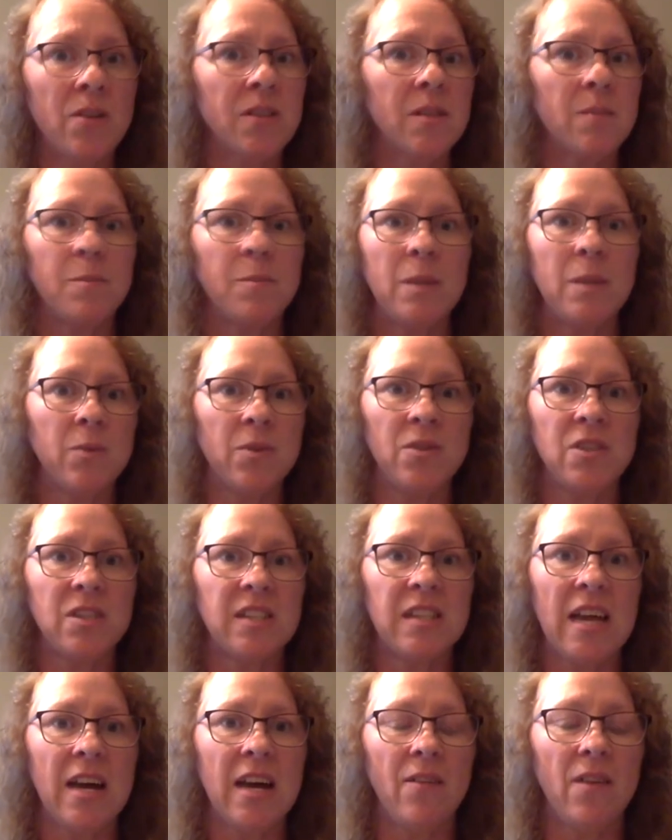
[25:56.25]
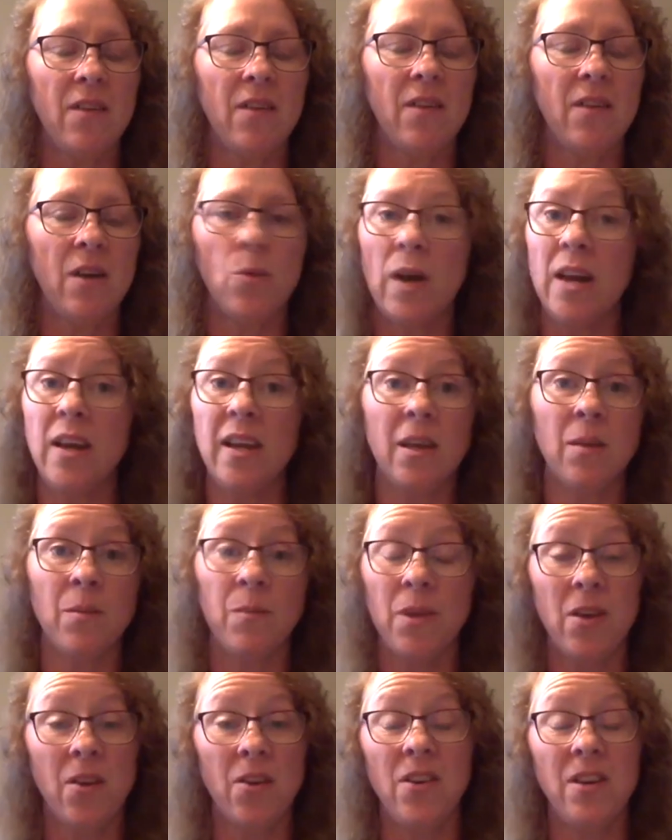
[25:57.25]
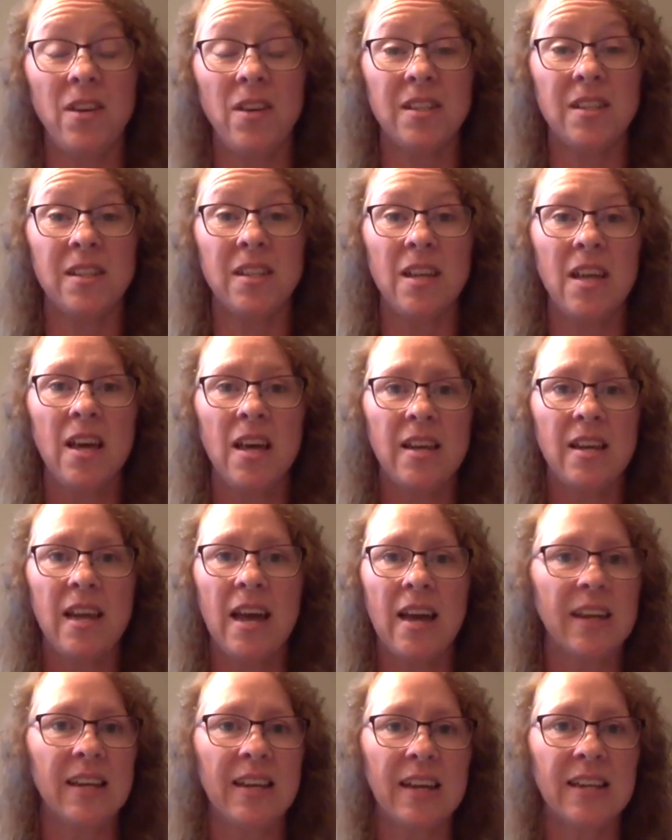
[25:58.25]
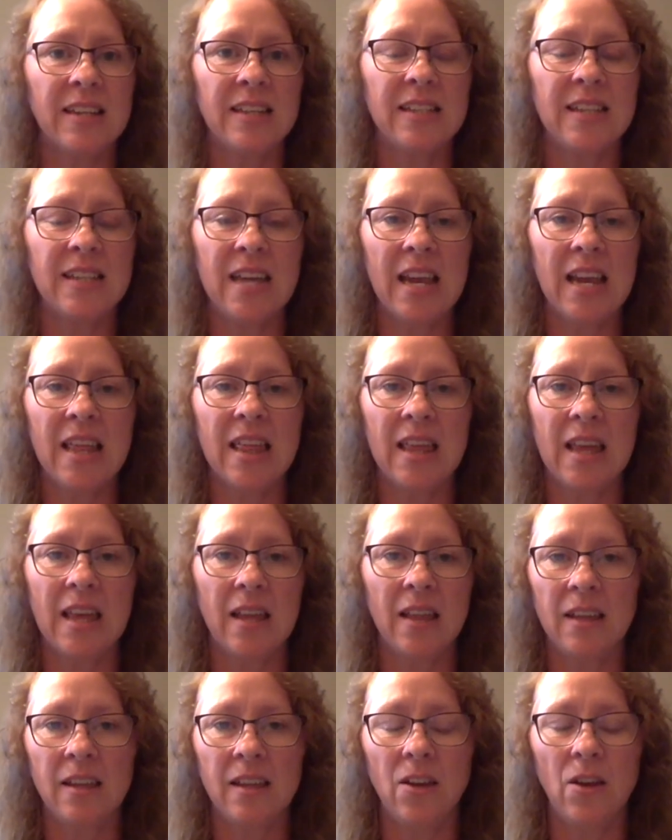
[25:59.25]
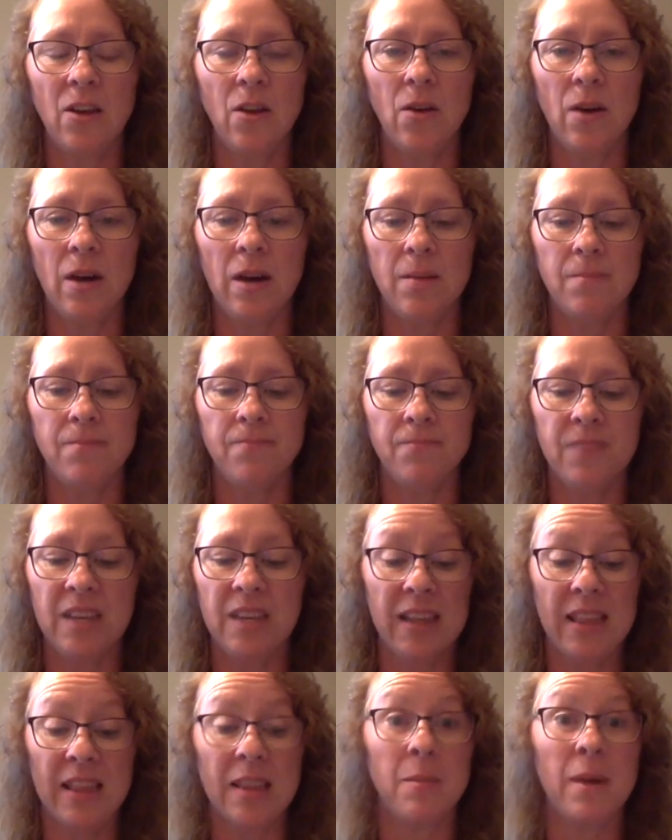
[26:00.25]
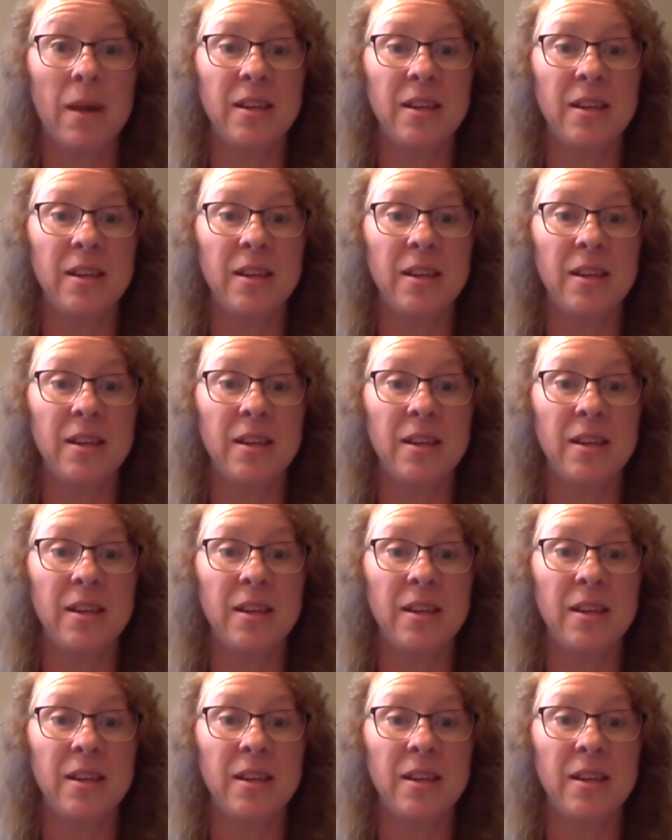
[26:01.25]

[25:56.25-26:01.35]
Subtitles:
Some people just have a writing computer. It's not connected to anything, anything that might